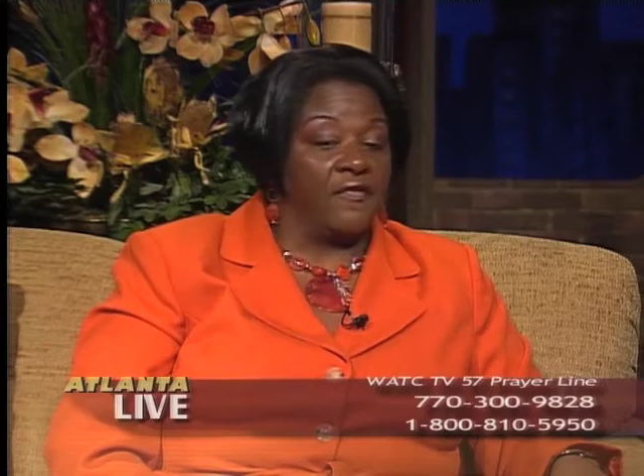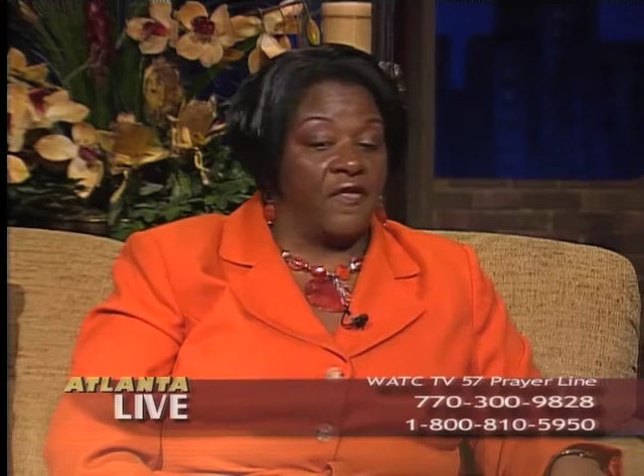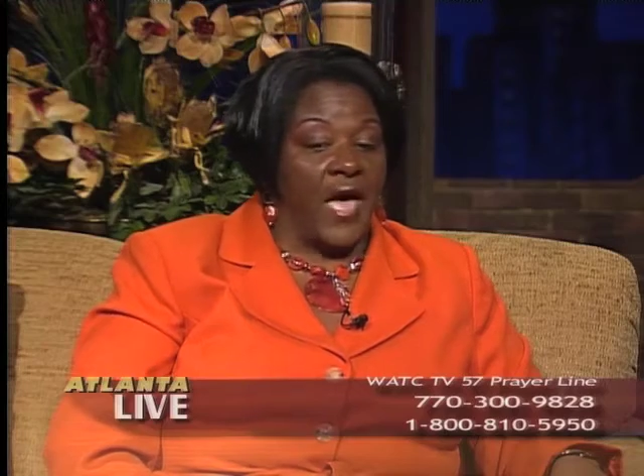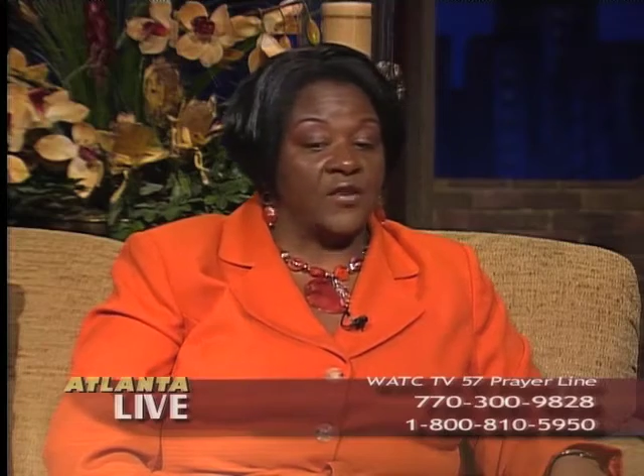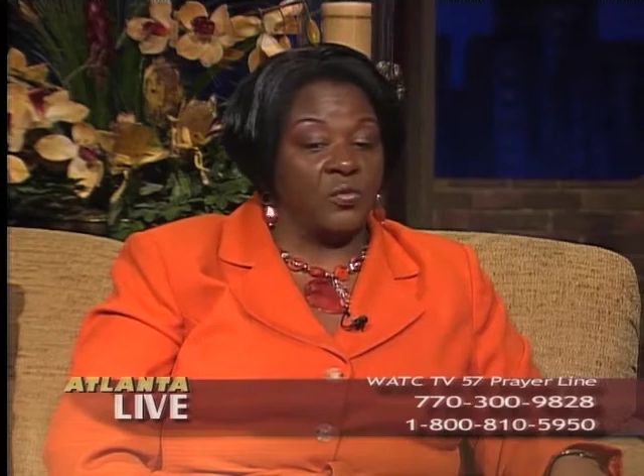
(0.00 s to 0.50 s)

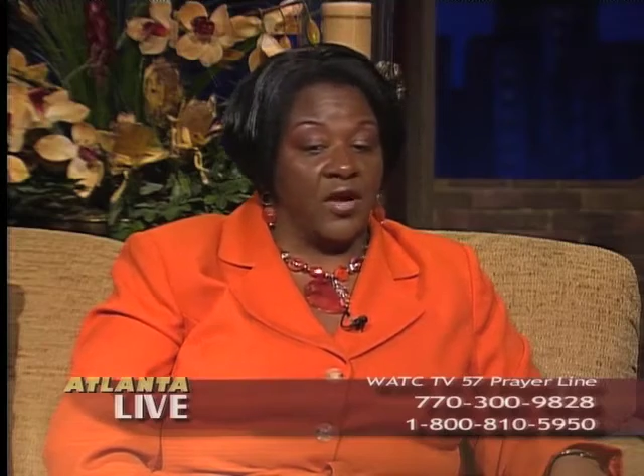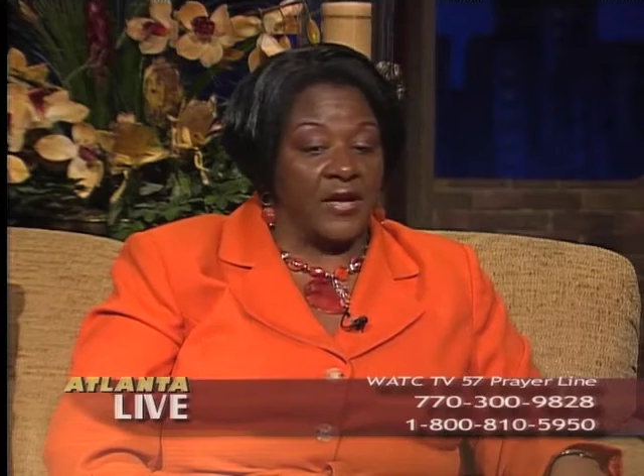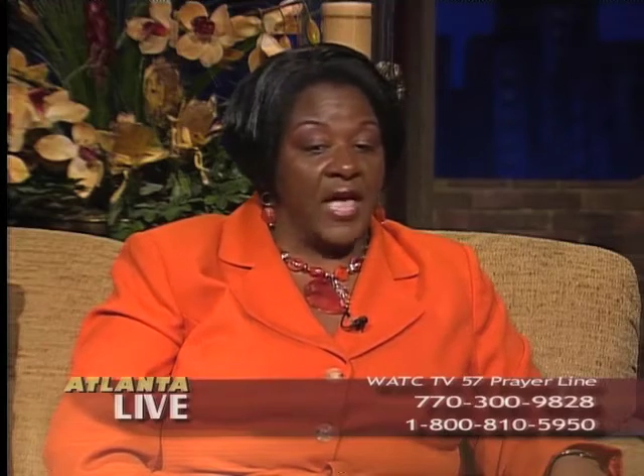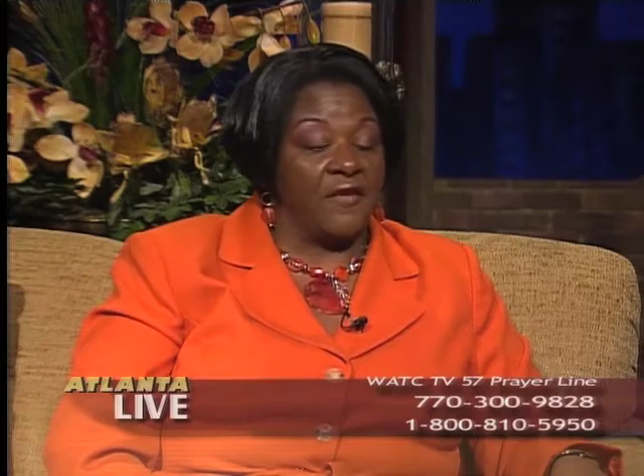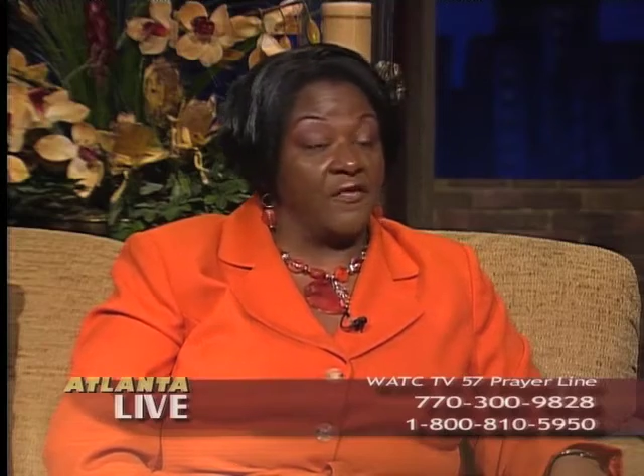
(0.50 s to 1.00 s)
fact, when I
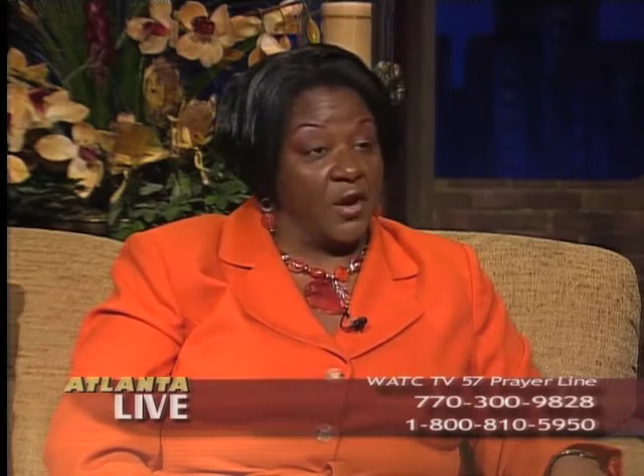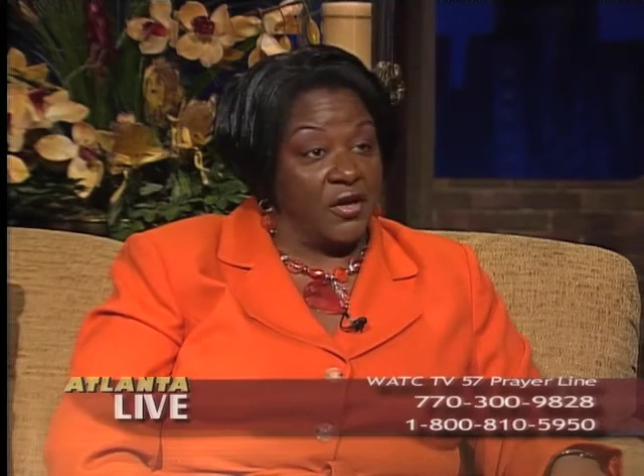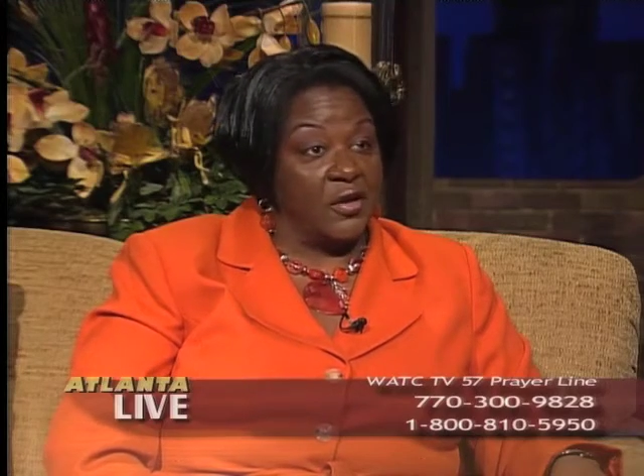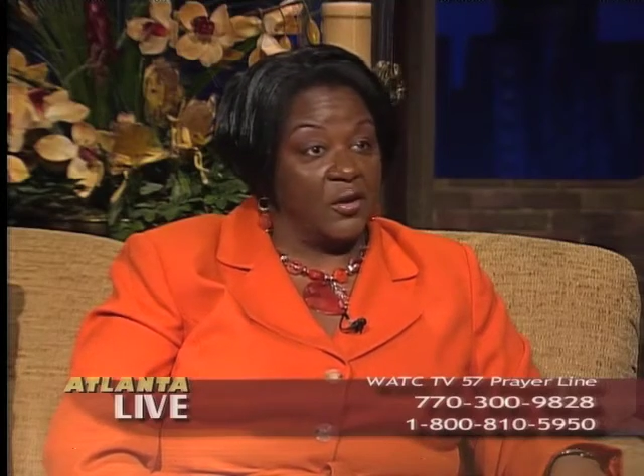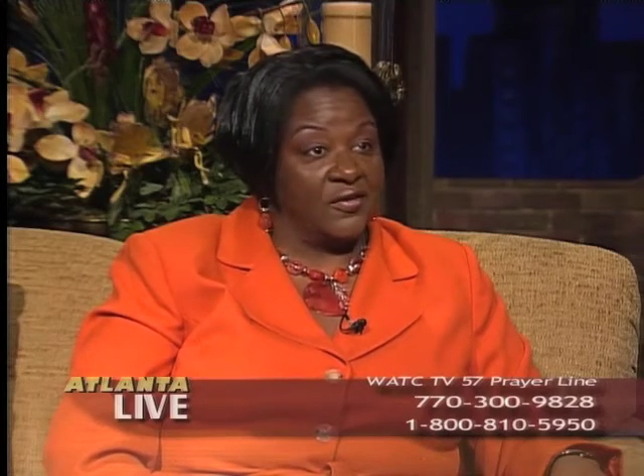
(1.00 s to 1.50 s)
got very
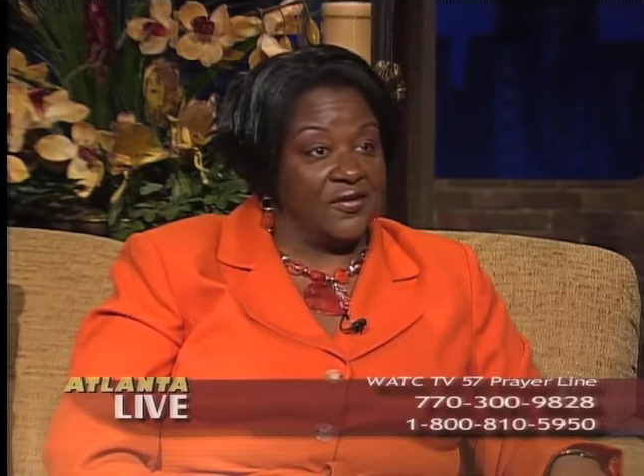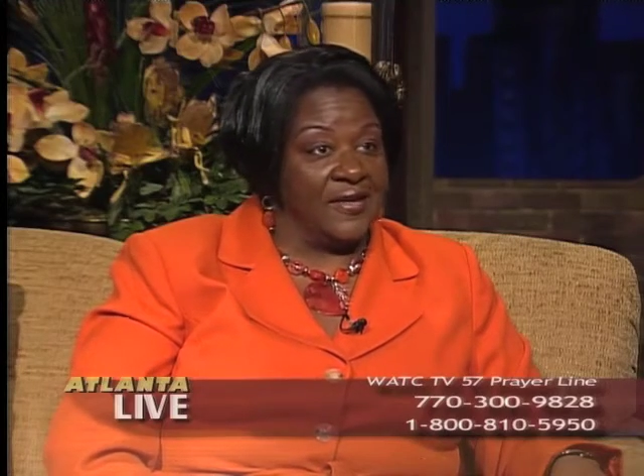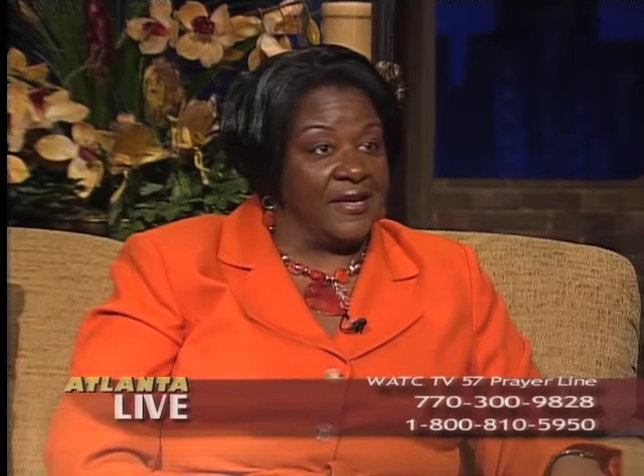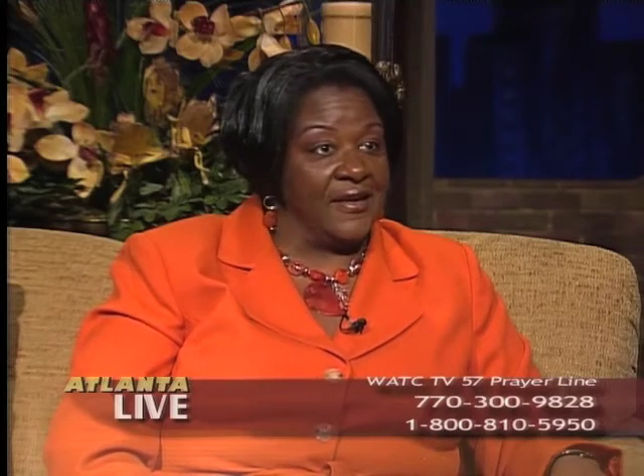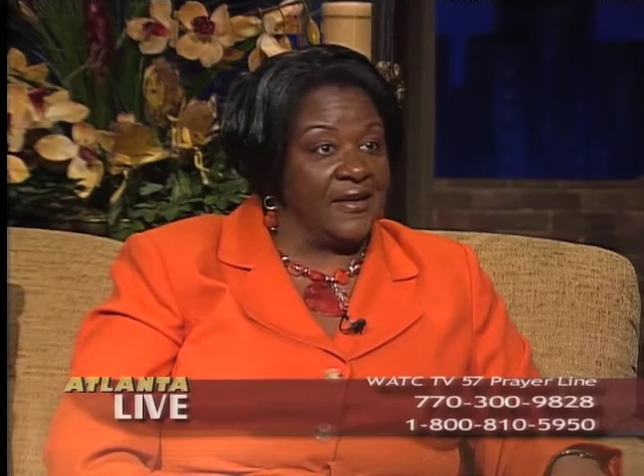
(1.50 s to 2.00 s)
close to
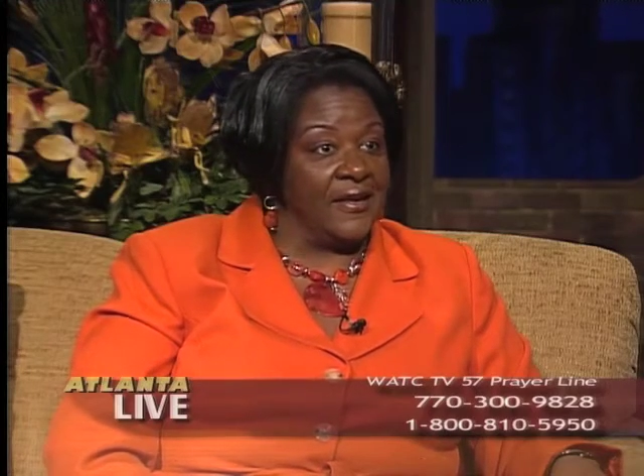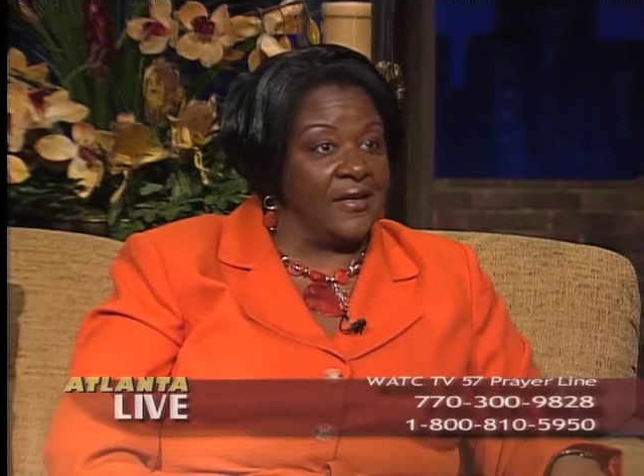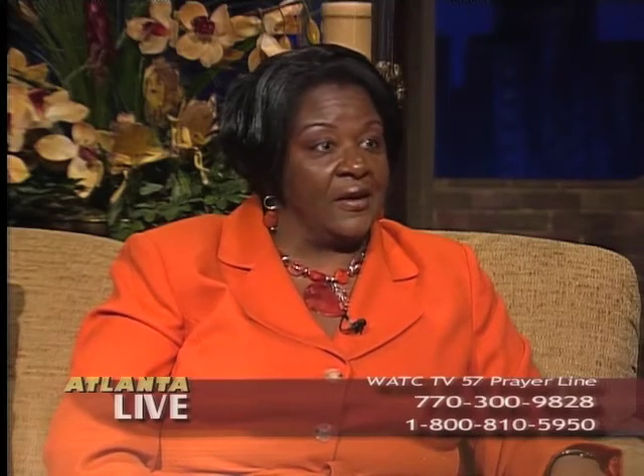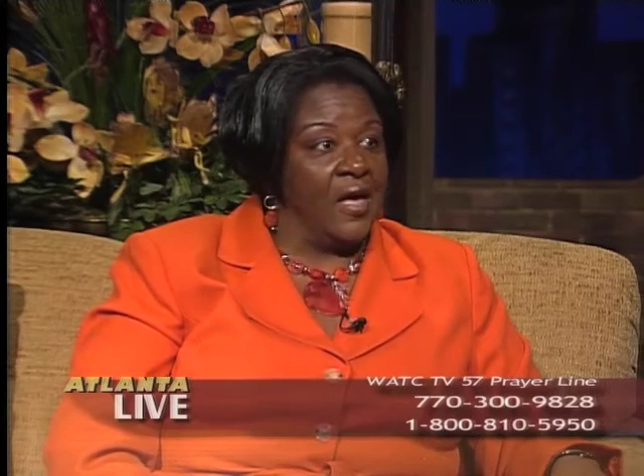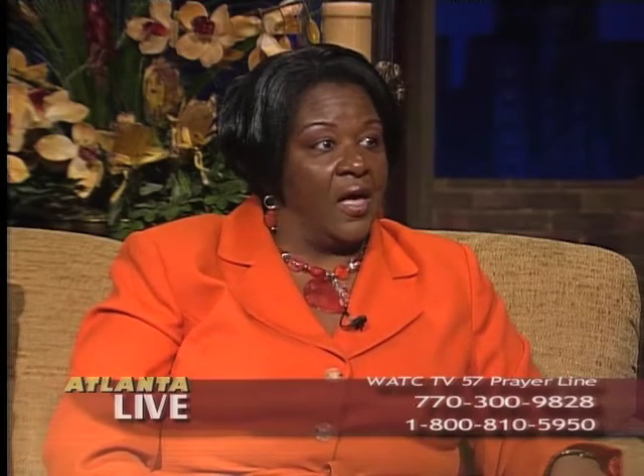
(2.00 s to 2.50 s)
the end,